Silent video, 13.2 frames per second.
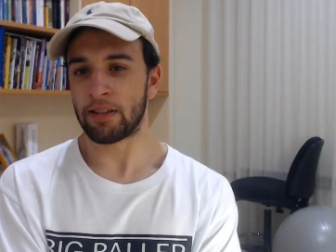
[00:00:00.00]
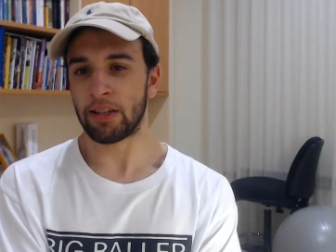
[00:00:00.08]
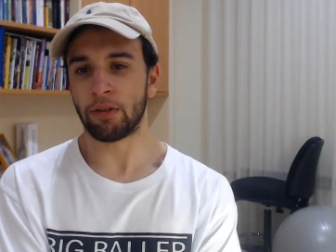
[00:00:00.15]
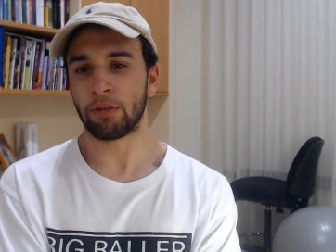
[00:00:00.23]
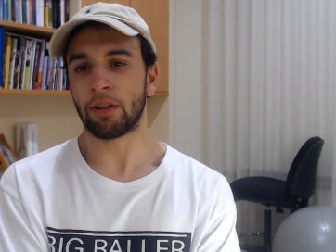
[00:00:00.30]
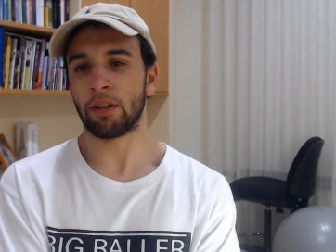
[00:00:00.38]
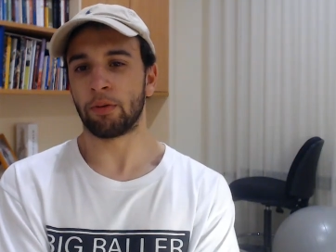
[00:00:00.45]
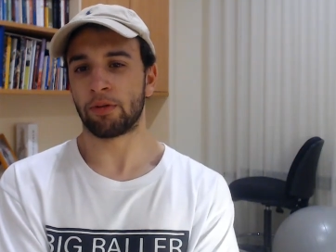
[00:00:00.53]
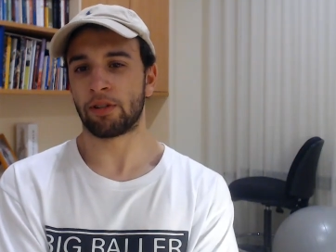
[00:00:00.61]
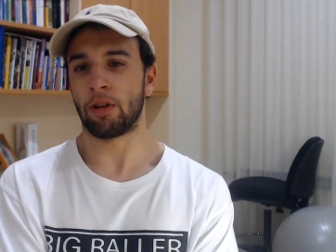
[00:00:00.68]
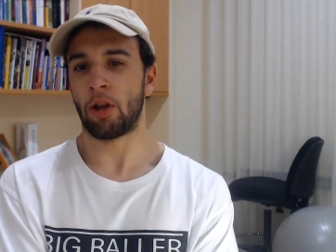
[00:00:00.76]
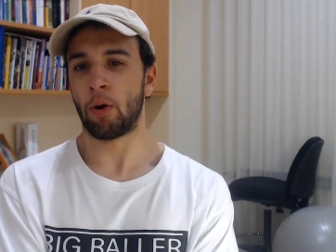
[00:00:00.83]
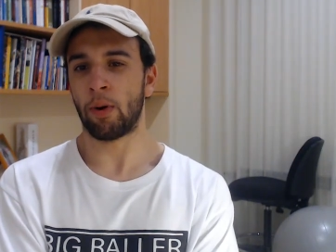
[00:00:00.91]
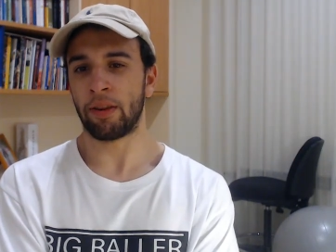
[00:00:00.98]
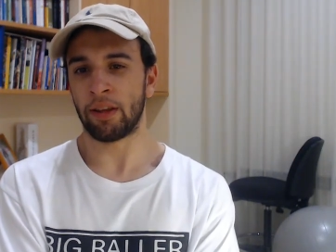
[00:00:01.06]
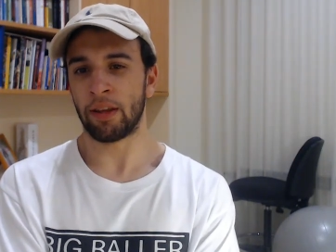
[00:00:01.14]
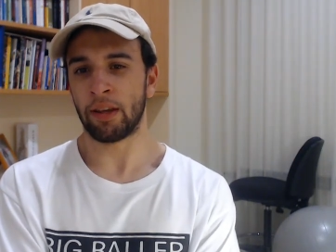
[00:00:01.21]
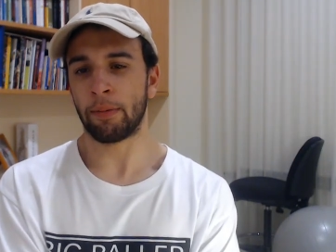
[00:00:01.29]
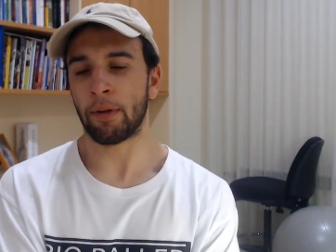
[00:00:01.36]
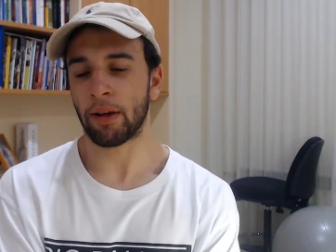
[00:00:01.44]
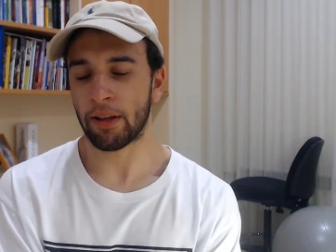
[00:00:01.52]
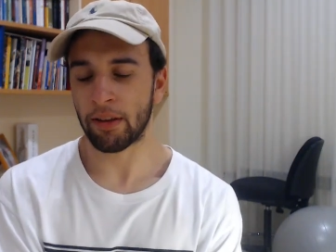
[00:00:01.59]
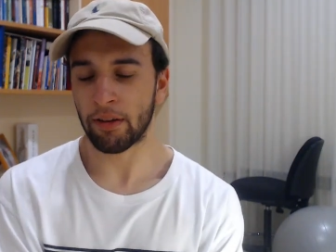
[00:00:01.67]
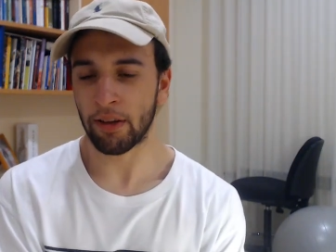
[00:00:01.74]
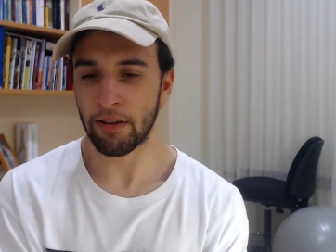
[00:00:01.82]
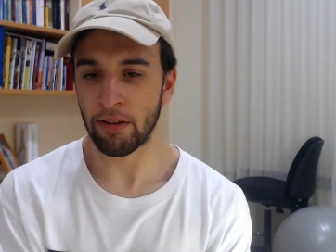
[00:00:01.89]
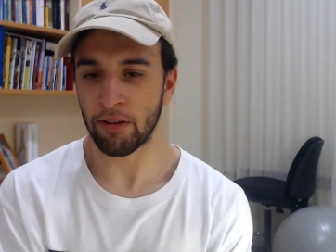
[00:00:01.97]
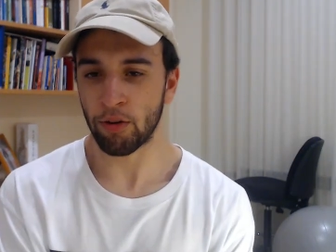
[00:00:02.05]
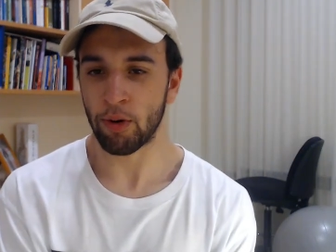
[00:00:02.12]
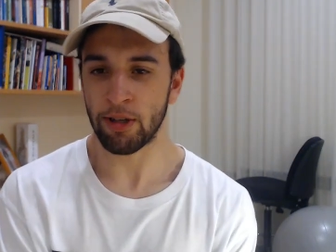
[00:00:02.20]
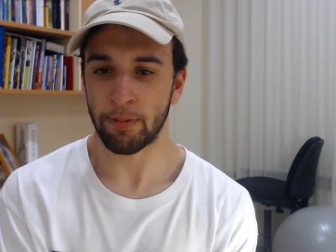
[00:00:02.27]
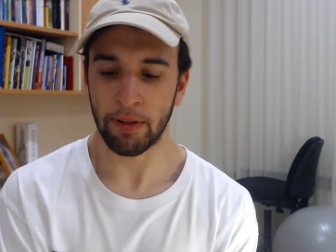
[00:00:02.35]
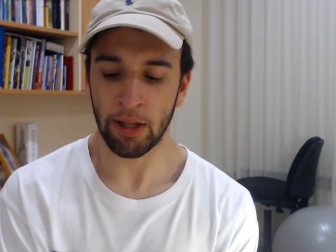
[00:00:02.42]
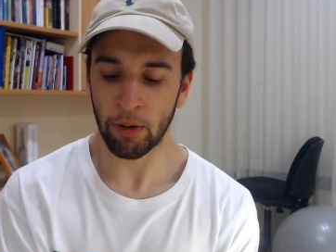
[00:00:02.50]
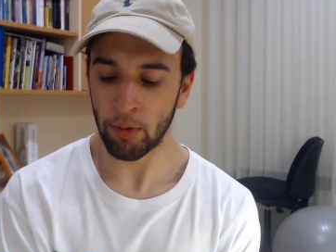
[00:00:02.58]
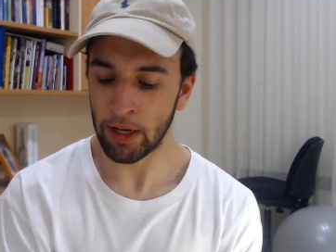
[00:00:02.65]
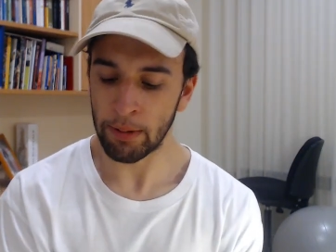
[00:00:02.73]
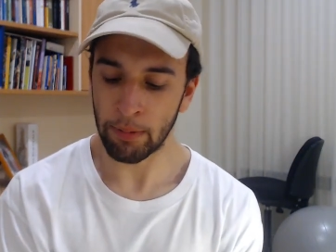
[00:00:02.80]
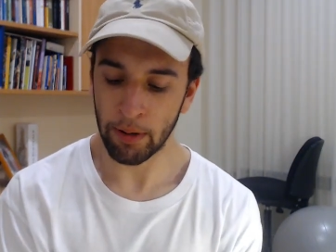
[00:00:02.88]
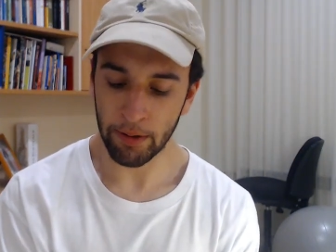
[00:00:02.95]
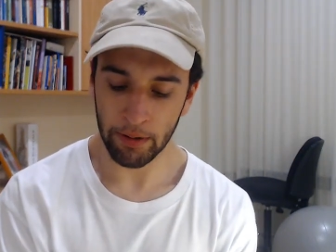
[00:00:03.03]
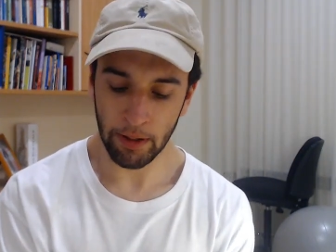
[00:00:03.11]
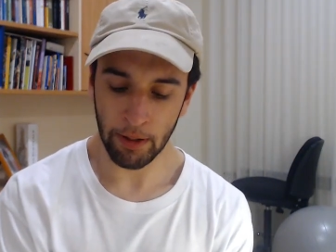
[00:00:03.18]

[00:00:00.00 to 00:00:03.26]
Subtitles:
He looked a little slow out there. I guess he's always been that way, but